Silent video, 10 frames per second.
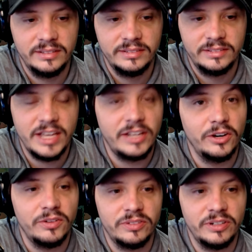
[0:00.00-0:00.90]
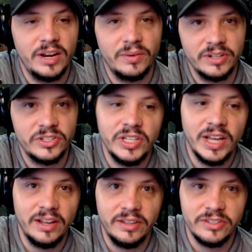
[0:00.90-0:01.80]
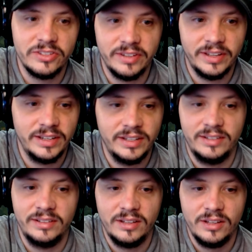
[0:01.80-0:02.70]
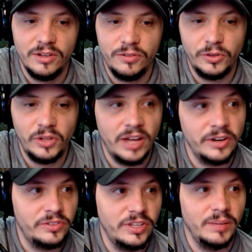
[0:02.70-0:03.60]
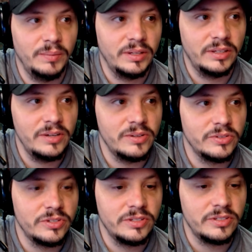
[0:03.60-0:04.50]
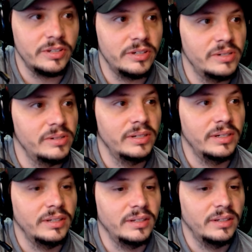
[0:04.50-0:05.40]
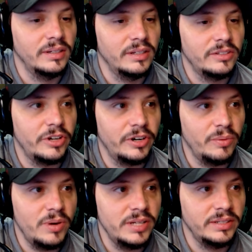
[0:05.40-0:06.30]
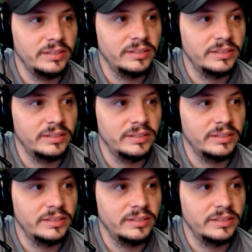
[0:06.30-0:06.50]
take over, and we're going to see how this full auto team goes. So, turn one,